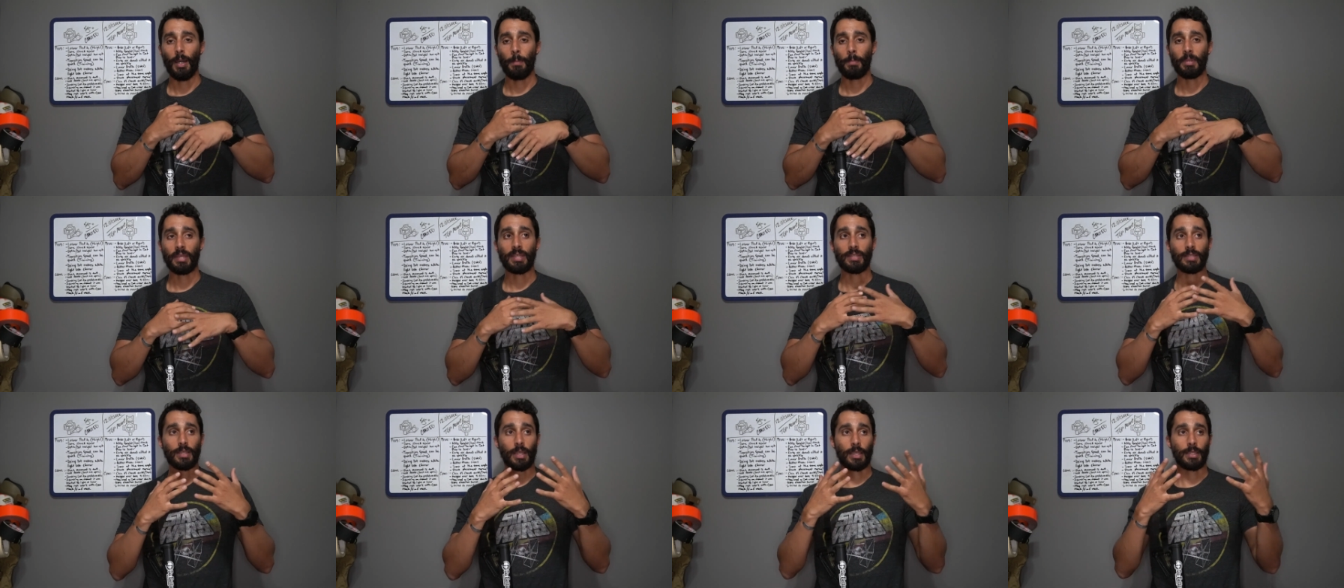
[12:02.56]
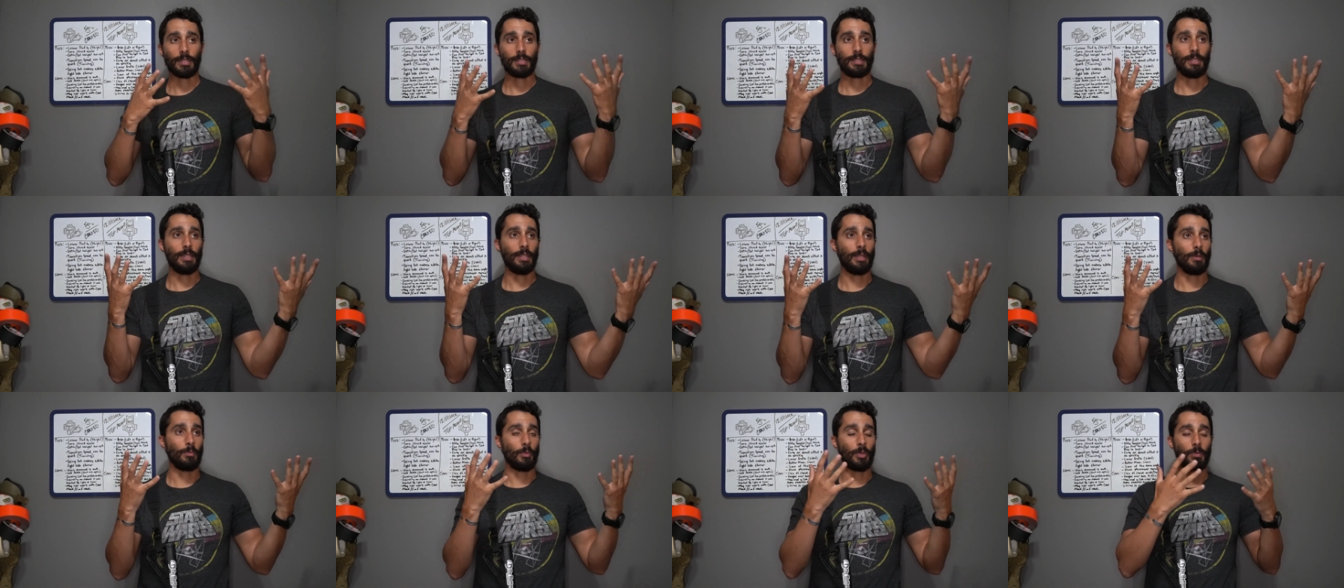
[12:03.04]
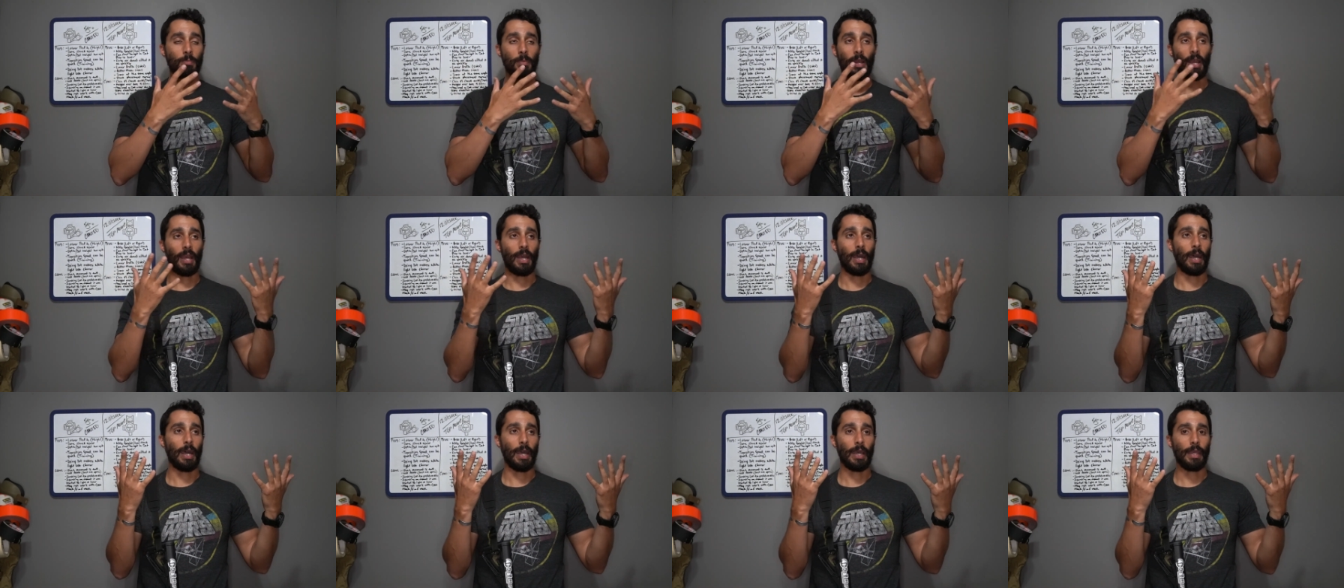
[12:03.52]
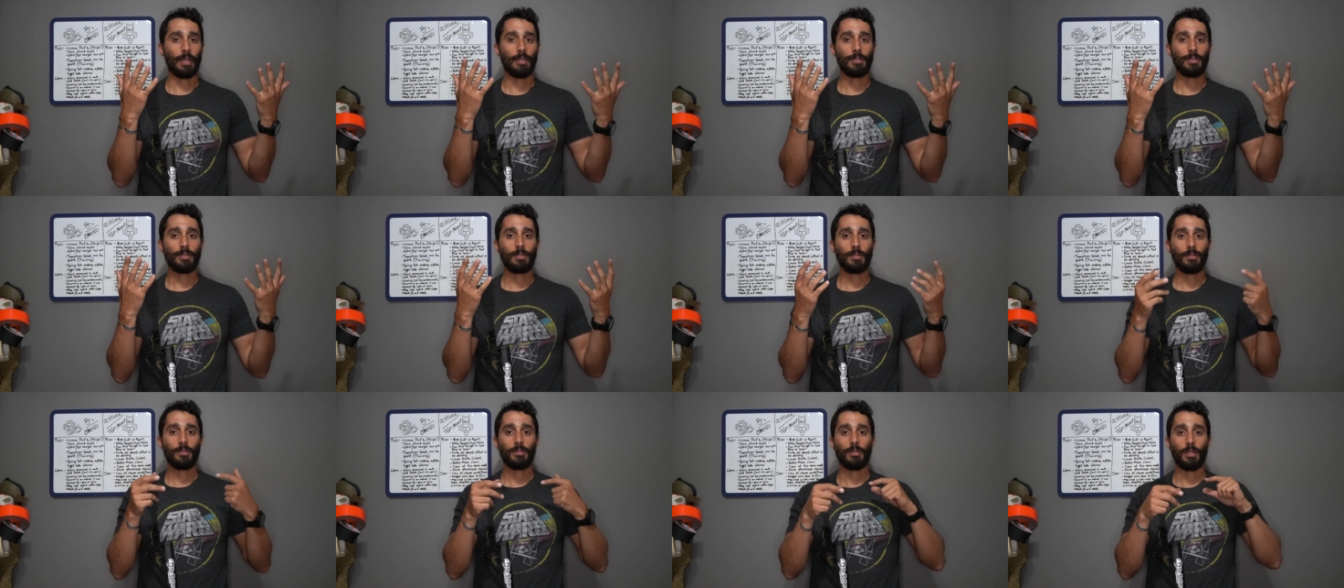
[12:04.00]
because I can see them with my
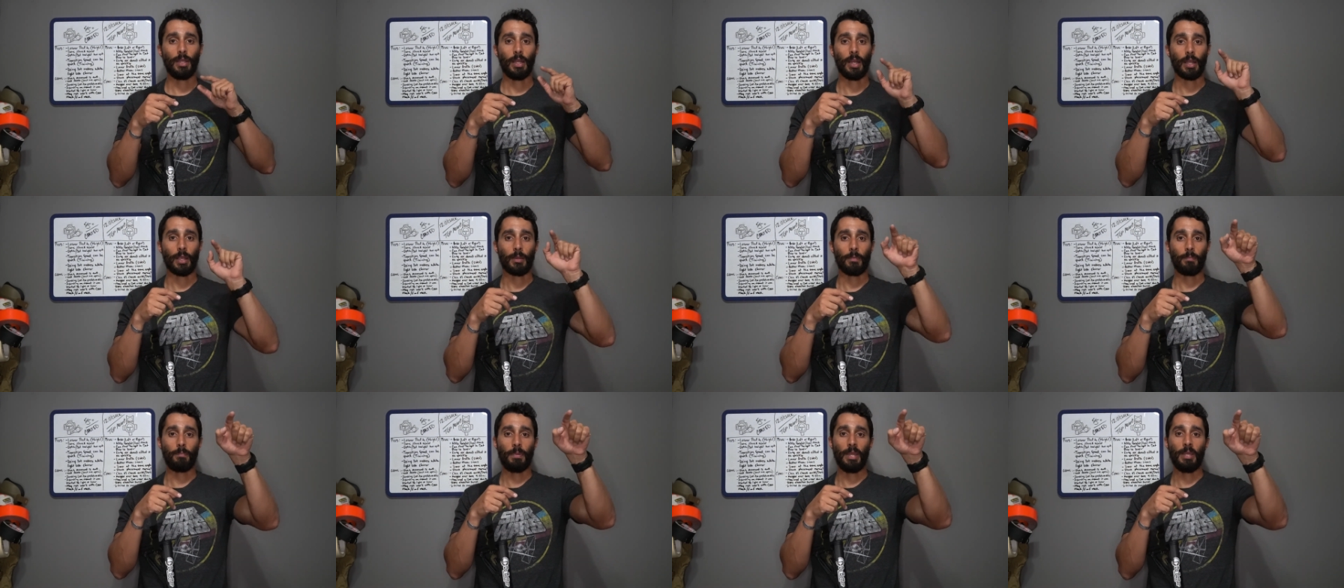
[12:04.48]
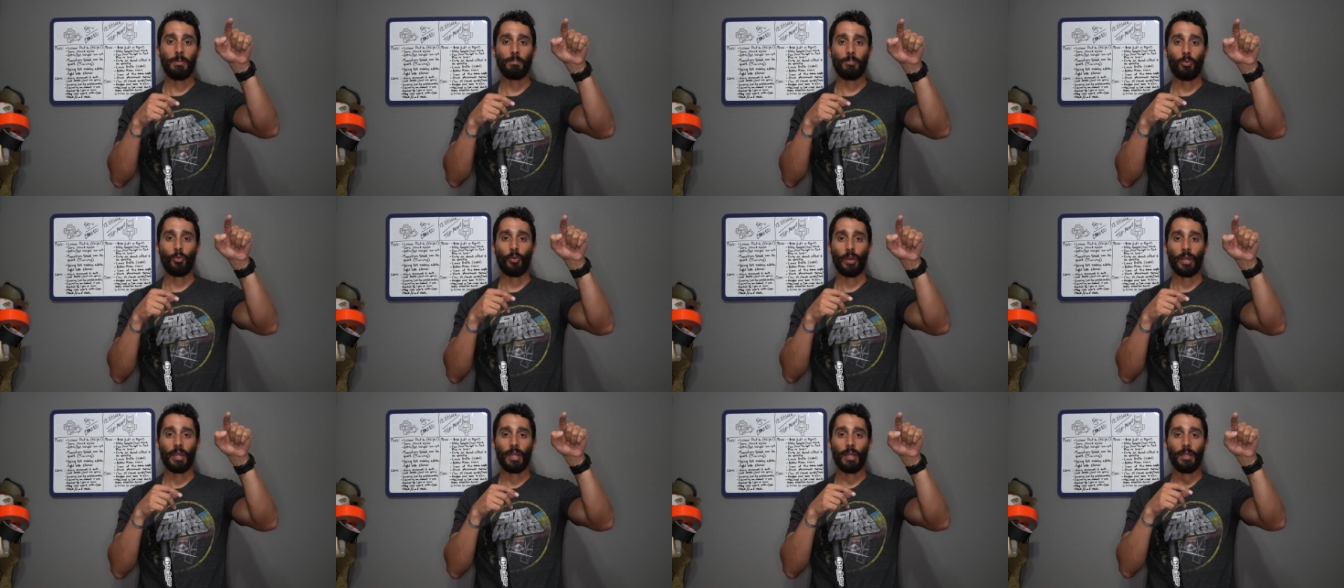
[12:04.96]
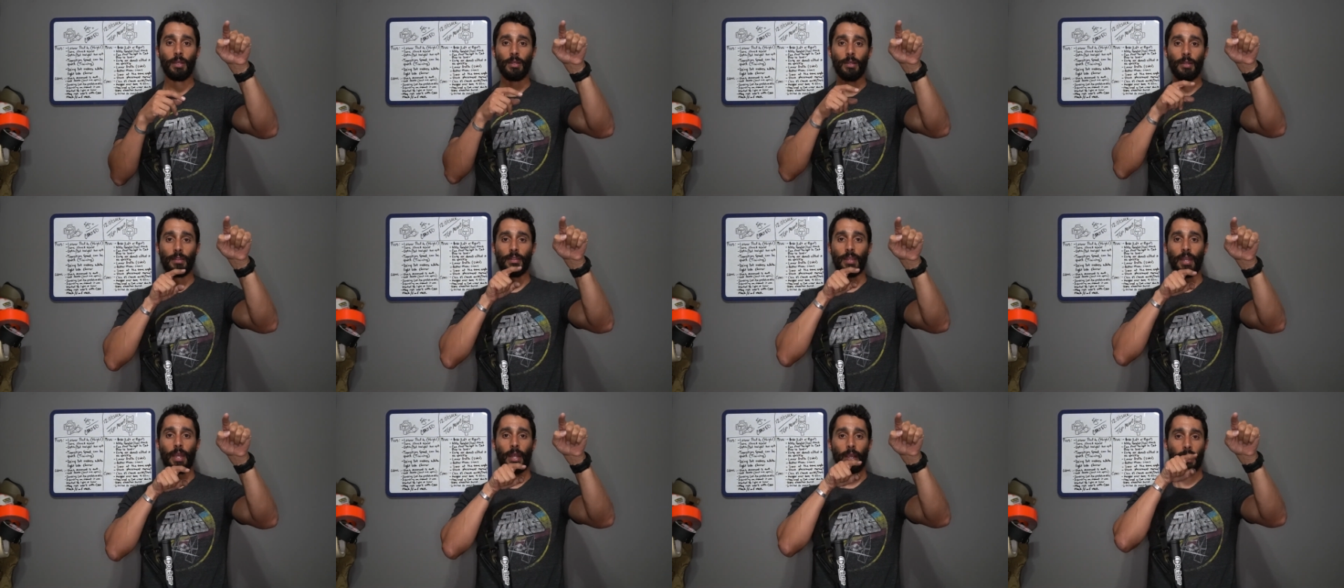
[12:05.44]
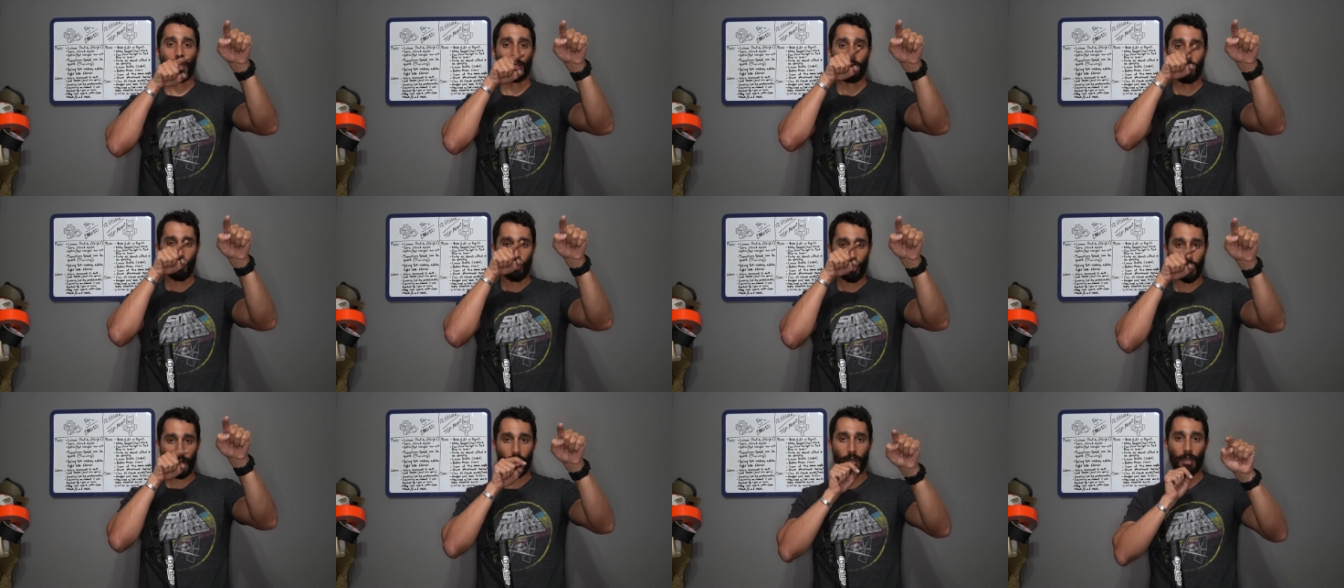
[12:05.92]
eyes and I could pinpoint it, then I can
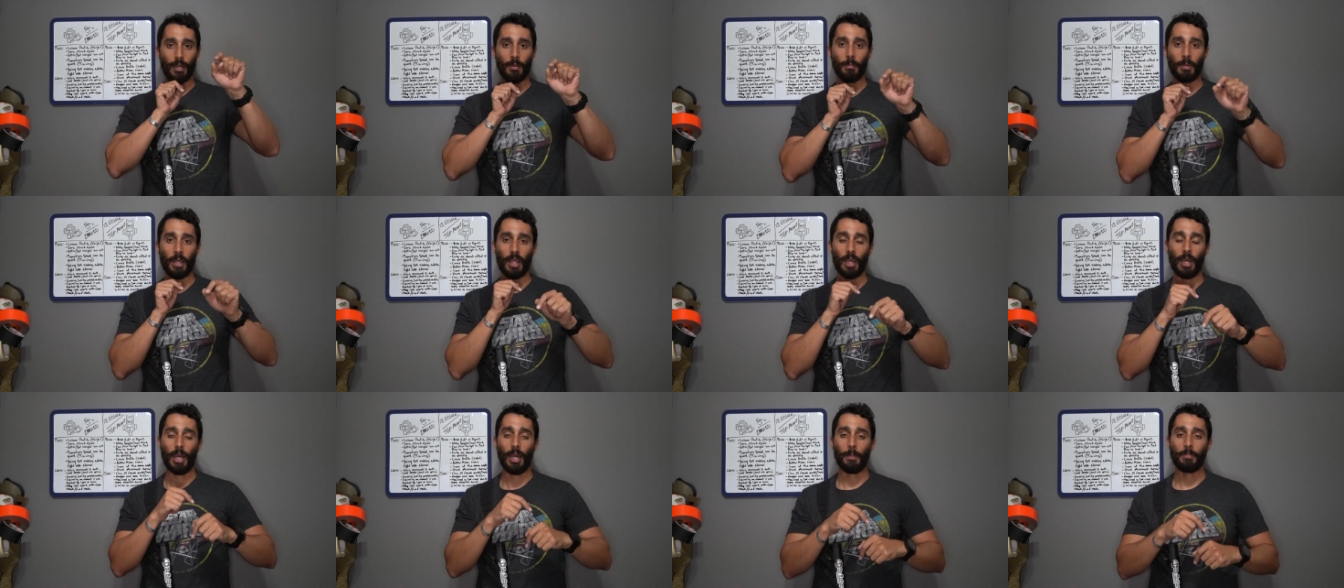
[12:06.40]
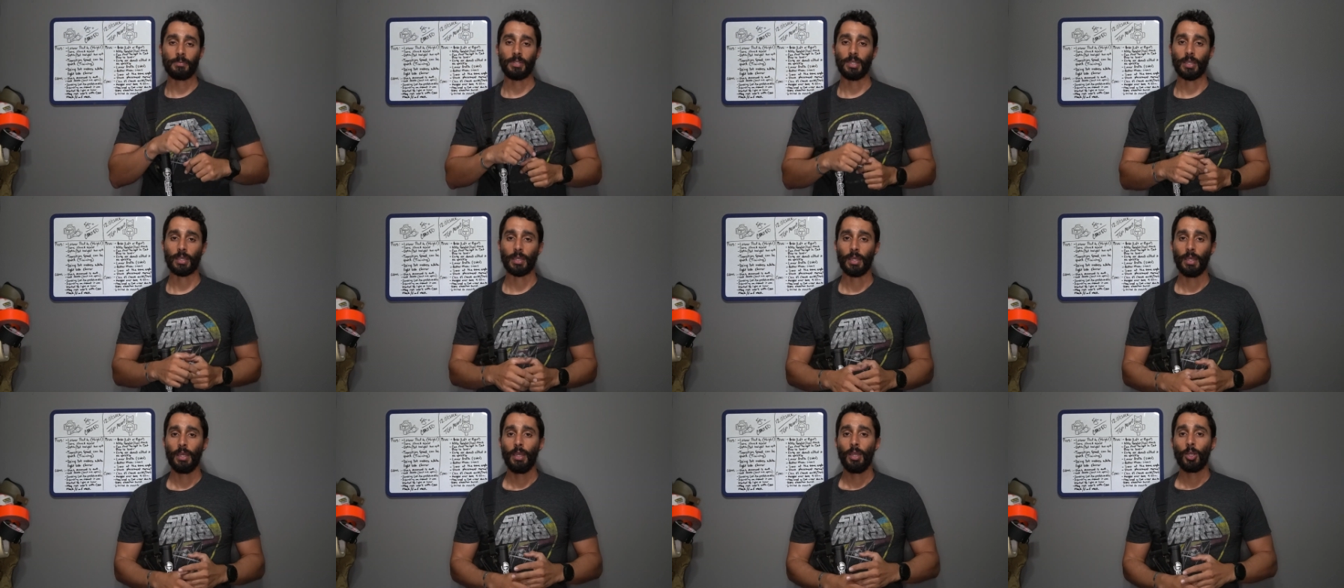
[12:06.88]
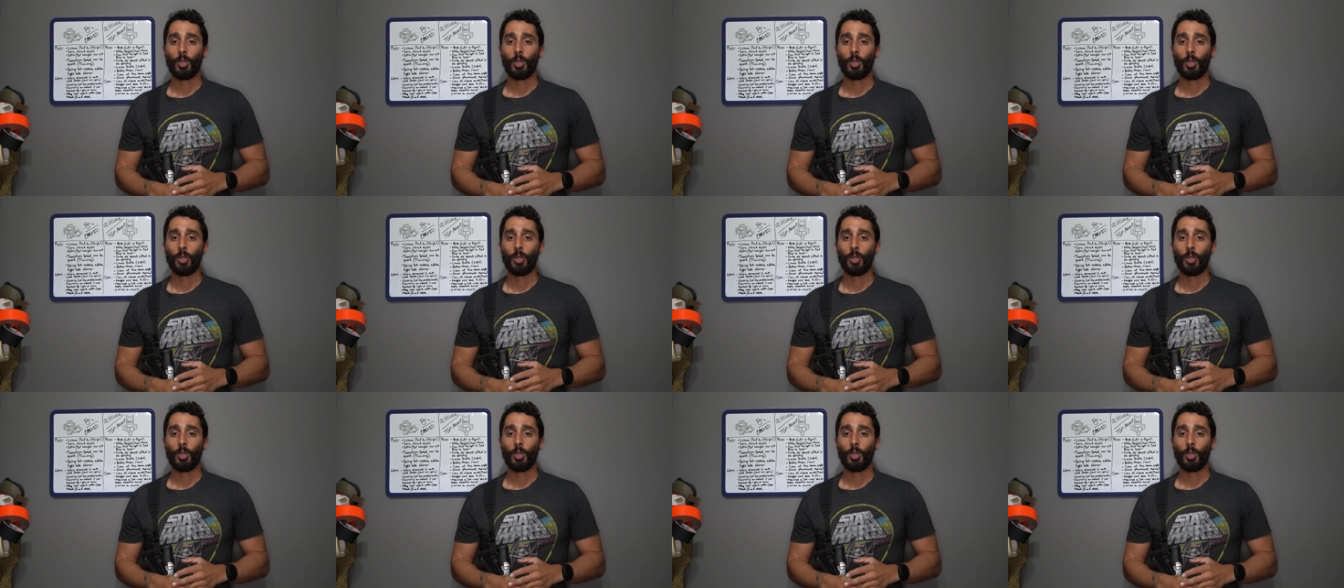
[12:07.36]
look at it in my optic.